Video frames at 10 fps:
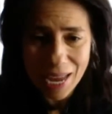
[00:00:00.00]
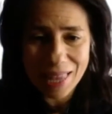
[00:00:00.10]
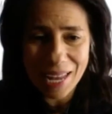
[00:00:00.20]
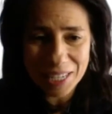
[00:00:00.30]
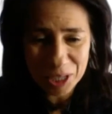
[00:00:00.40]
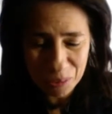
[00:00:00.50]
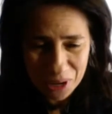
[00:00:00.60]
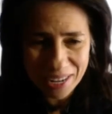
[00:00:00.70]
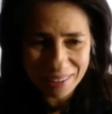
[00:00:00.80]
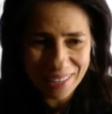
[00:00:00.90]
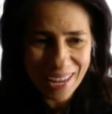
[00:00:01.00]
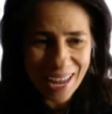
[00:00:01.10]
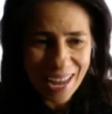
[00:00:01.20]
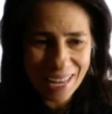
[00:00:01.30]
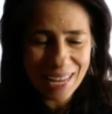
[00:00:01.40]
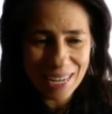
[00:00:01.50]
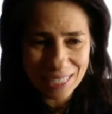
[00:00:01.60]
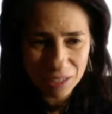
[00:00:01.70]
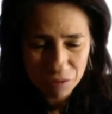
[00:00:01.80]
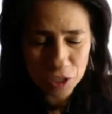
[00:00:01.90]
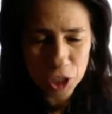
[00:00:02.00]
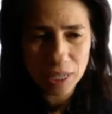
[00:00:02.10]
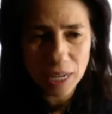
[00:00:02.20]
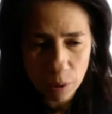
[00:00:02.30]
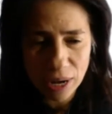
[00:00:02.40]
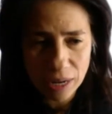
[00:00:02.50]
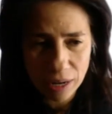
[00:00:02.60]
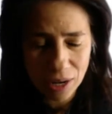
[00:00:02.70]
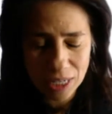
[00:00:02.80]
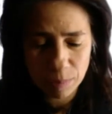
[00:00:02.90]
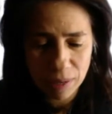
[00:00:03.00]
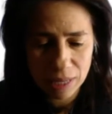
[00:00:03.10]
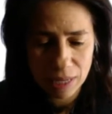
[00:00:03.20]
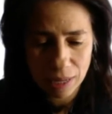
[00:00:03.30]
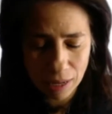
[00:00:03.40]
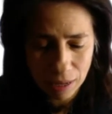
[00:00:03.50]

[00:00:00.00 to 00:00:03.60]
that it's real, and that is officially now recognized by the,